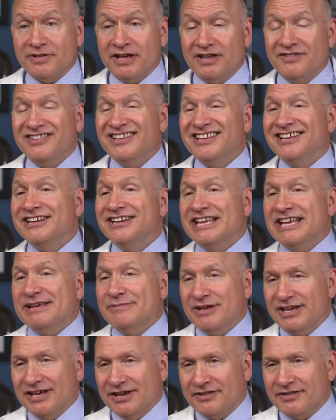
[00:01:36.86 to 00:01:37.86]
and the
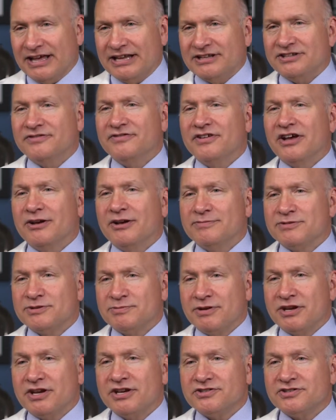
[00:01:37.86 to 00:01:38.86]
anemia that develops
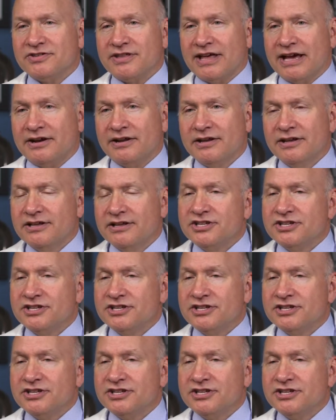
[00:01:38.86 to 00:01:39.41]
because of that.